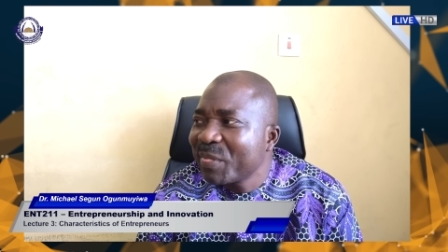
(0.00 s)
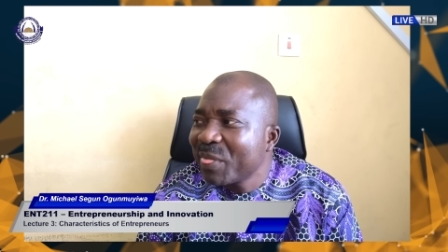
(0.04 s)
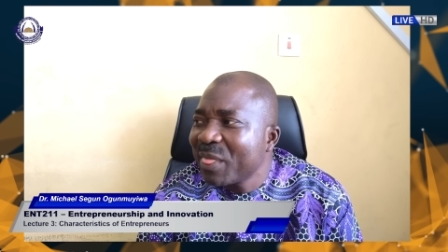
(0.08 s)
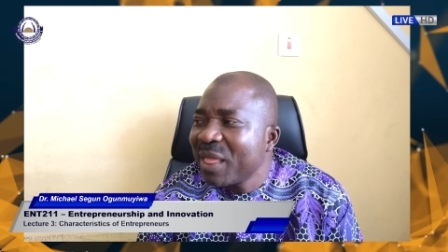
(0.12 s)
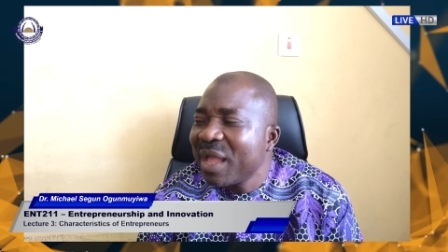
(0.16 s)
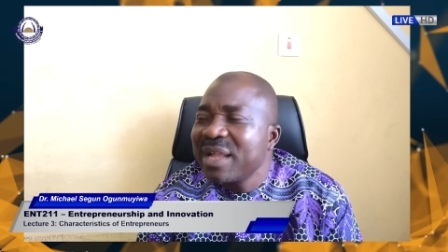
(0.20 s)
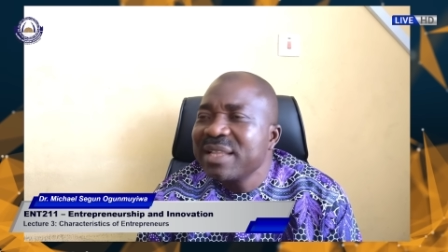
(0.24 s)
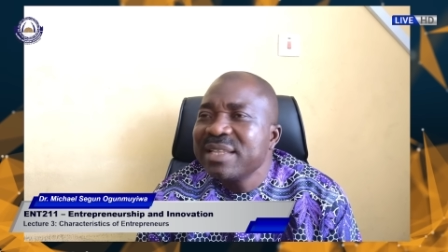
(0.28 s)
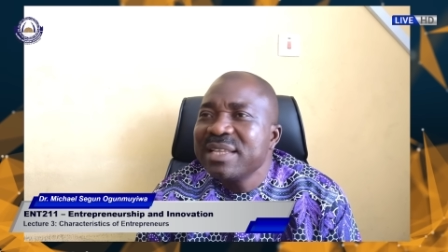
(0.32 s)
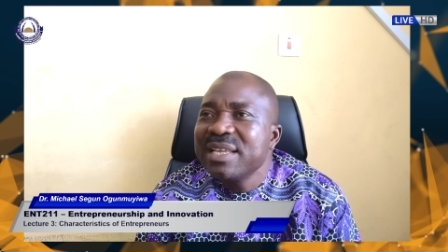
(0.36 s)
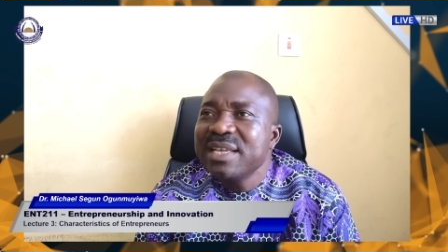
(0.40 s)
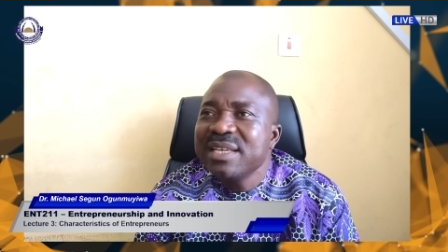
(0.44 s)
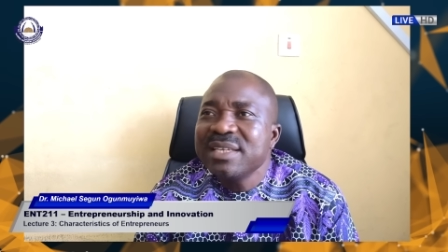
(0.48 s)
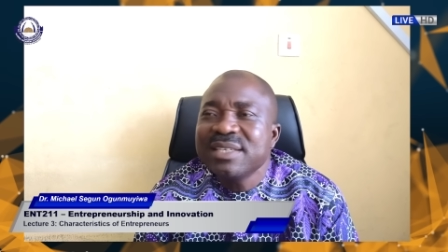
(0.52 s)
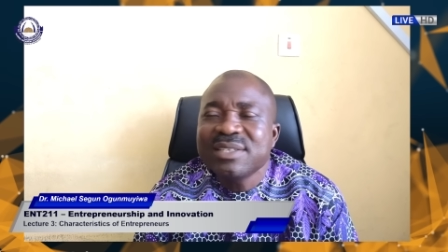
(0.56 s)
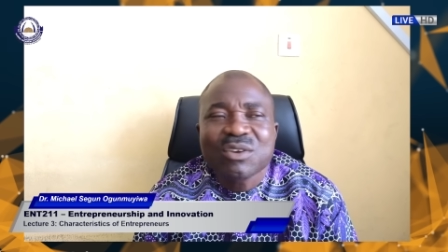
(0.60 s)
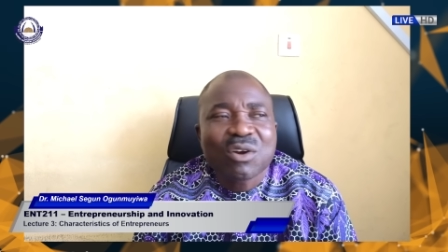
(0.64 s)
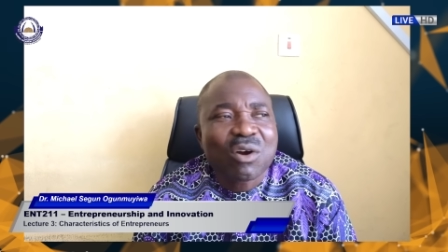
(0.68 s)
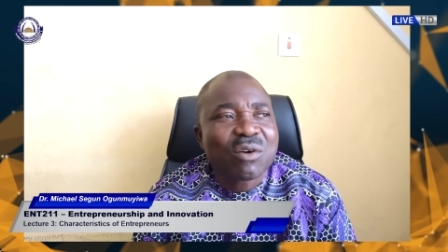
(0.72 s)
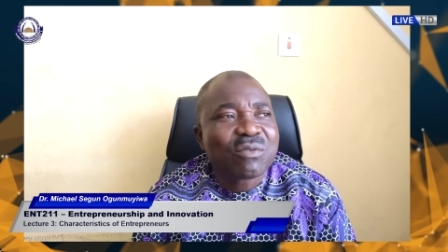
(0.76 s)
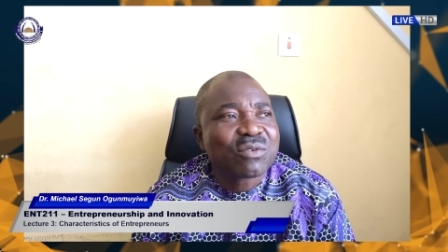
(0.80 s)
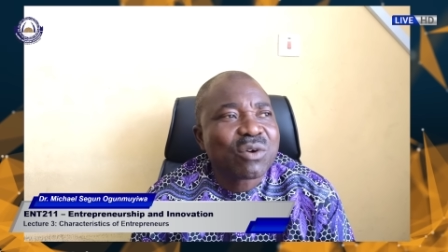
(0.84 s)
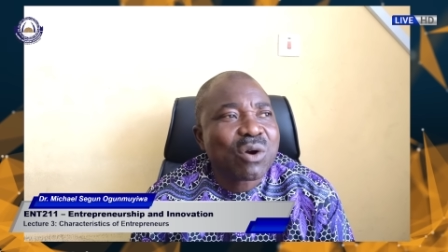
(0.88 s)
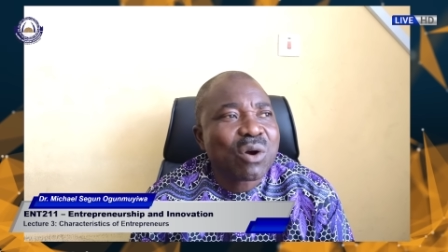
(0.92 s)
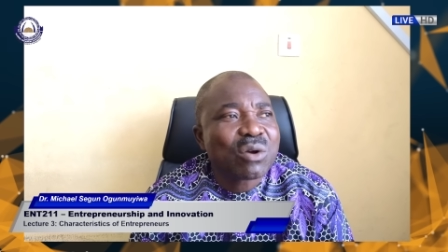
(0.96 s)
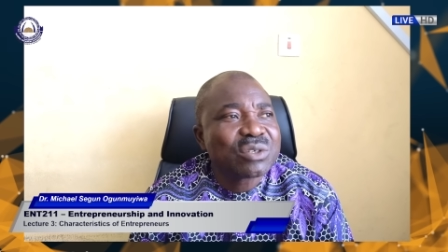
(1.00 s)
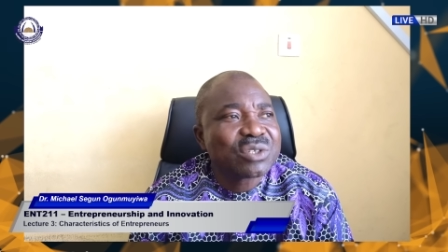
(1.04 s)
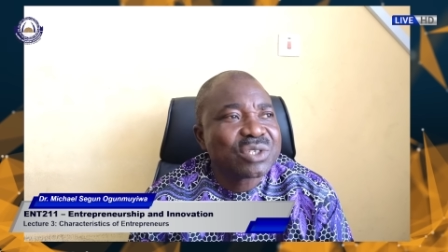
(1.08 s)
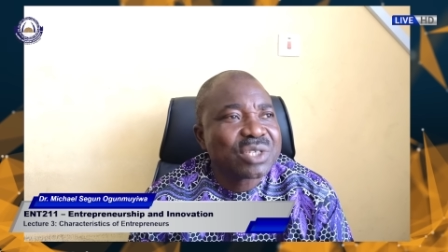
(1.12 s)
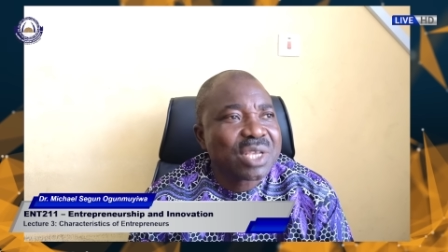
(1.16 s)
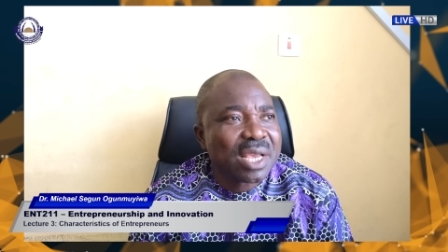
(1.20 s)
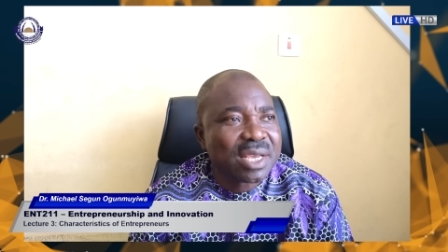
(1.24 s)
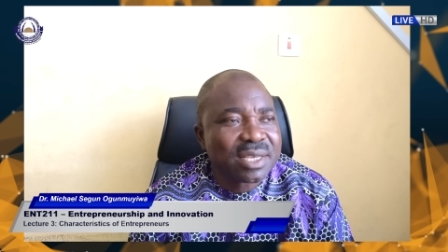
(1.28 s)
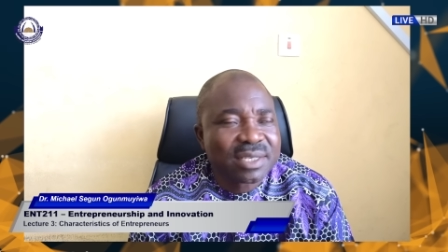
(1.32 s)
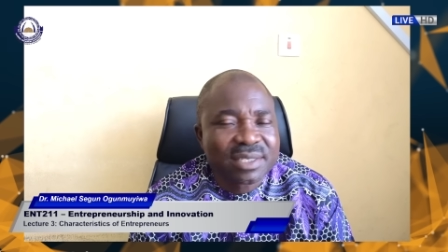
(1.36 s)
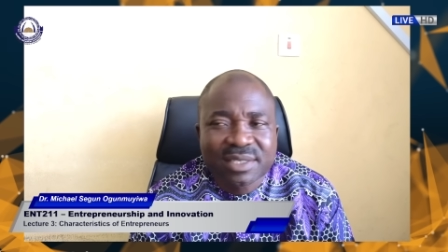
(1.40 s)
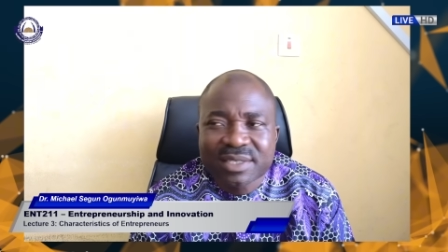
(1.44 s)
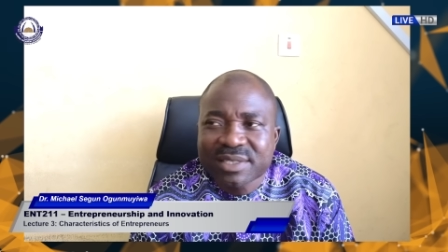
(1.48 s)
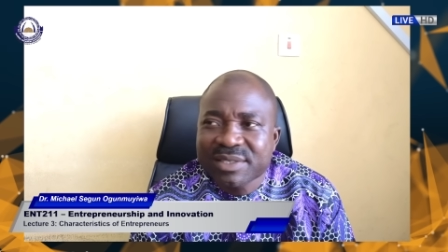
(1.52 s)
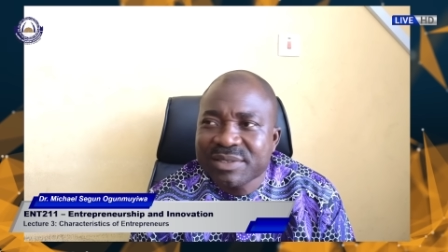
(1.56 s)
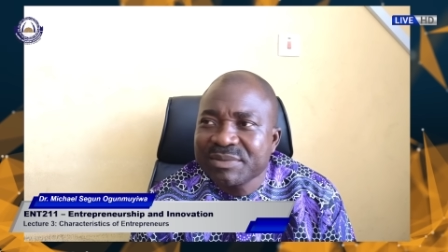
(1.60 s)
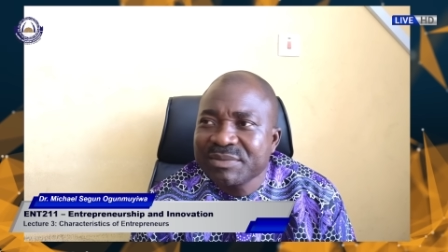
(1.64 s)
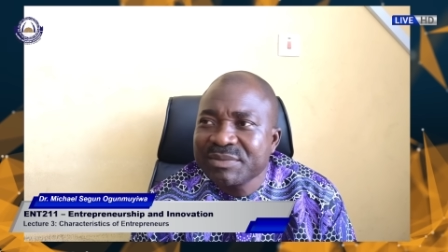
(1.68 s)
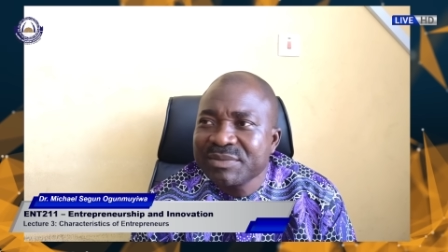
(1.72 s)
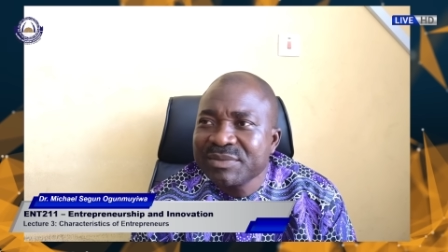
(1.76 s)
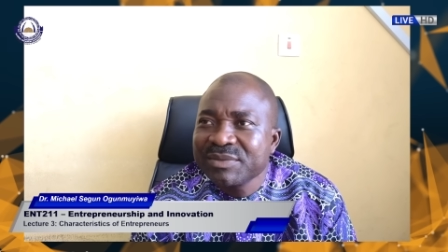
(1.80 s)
And this, of course, says